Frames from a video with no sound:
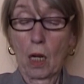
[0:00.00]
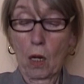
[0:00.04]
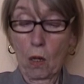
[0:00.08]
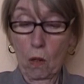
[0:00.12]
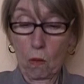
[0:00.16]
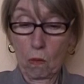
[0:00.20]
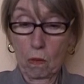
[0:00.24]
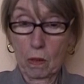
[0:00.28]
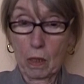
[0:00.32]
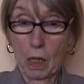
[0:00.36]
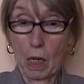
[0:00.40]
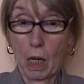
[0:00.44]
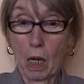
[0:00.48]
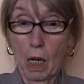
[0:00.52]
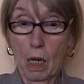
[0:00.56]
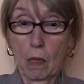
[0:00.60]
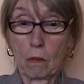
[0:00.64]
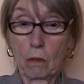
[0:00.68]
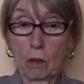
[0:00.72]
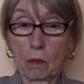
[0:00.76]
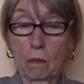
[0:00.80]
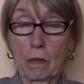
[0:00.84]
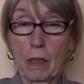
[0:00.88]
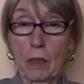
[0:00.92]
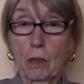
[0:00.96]
Okay, how
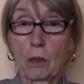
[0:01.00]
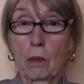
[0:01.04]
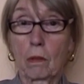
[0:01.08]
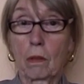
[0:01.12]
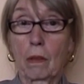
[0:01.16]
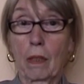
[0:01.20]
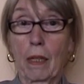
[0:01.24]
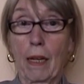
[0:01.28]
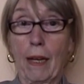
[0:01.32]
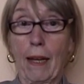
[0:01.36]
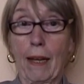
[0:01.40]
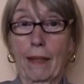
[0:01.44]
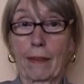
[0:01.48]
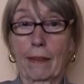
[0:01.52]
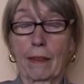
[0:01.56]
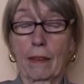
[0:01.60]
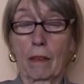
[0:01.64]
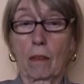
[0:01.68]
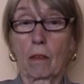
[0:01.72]
do I do that?